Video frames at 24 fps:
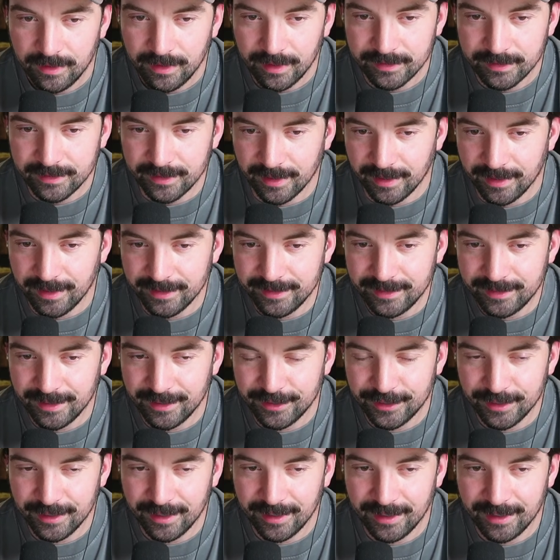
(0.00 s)

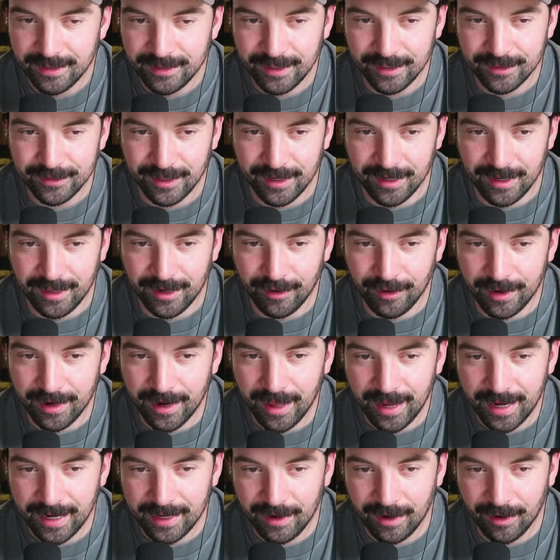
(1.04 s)
They're a
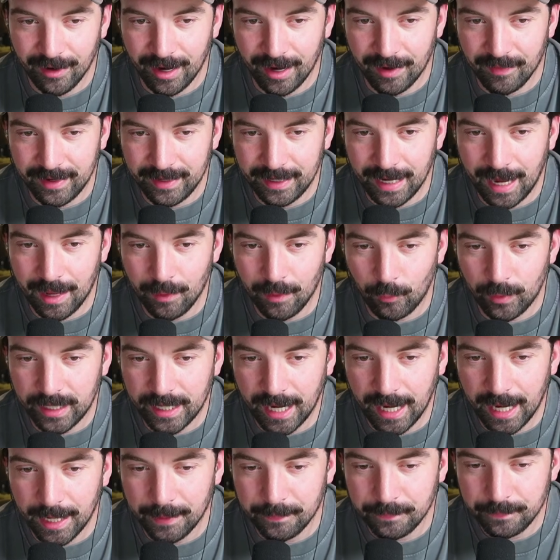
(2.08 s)
knight. All right. We
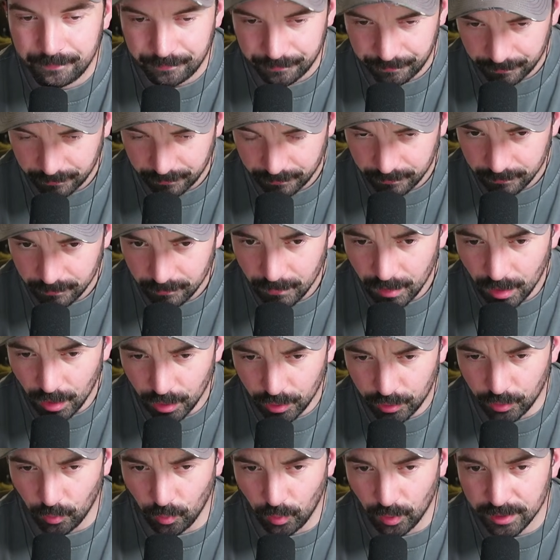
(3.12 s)
got
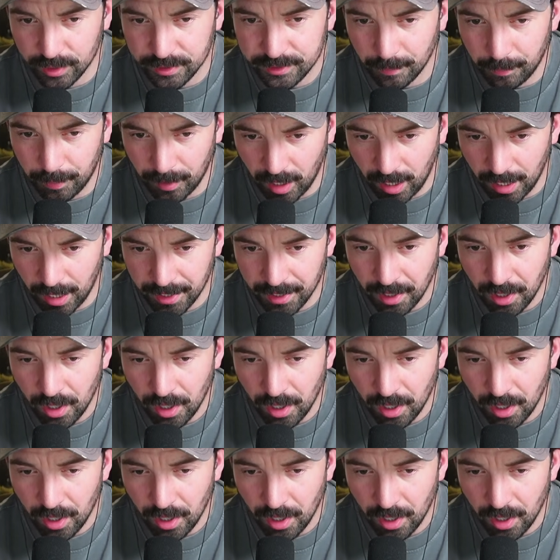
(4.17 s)
Golisopod